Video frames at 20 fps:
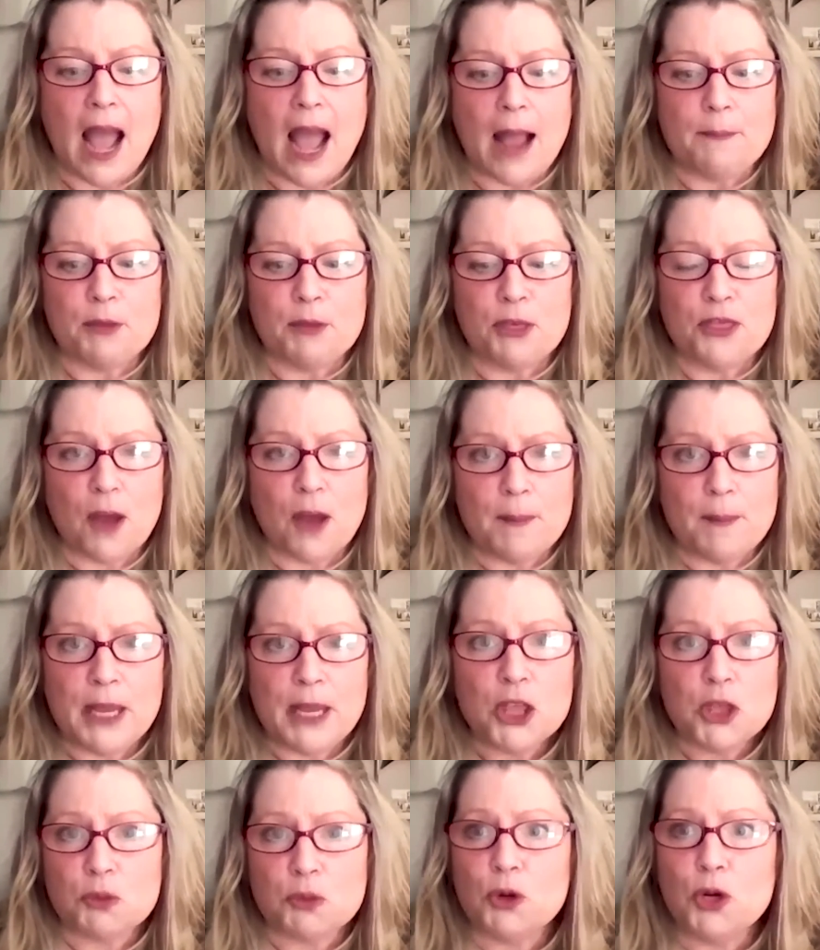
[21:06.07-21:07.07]
I'm thumbing
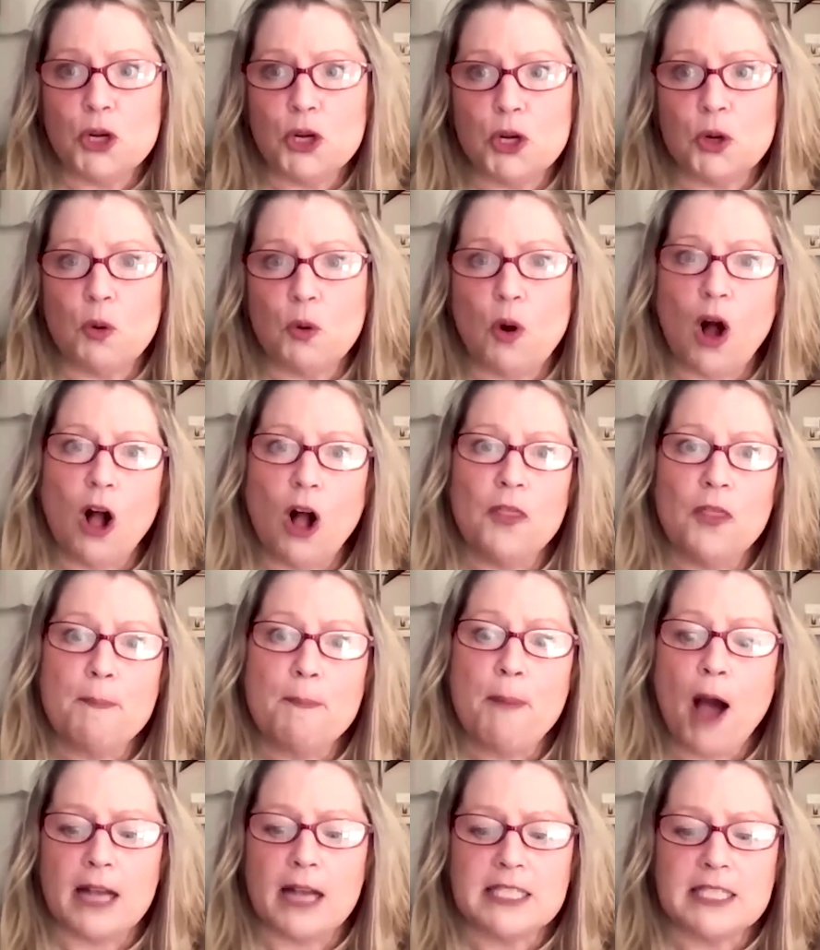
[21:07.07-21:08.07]
through all the
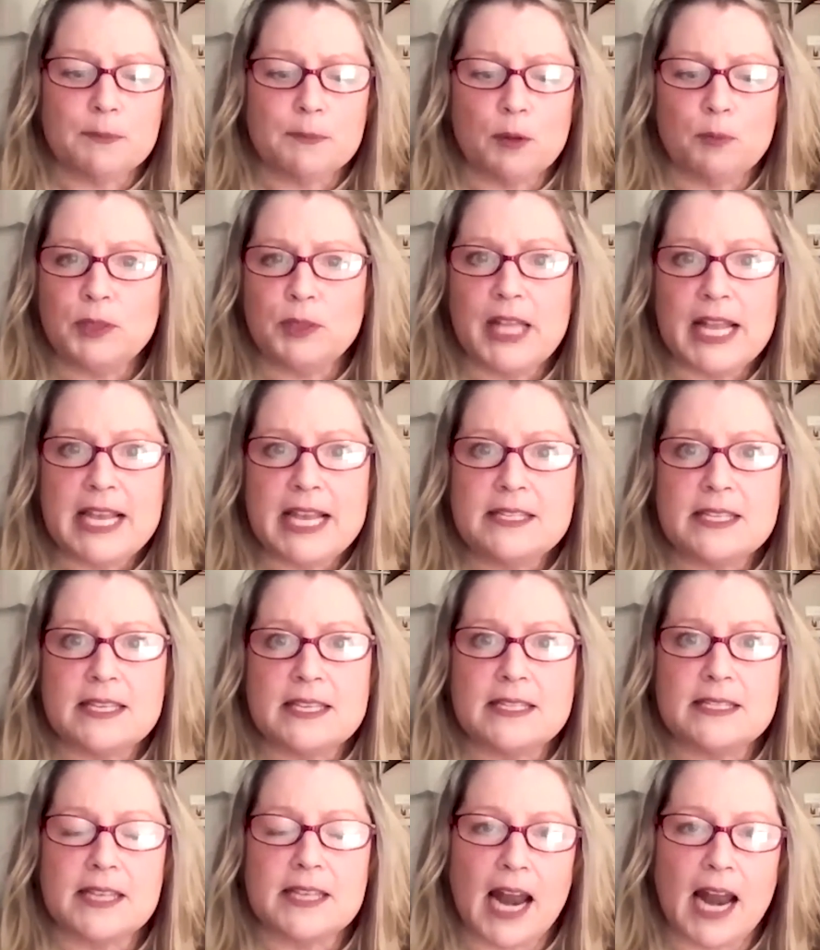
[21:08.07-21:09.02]
possible places that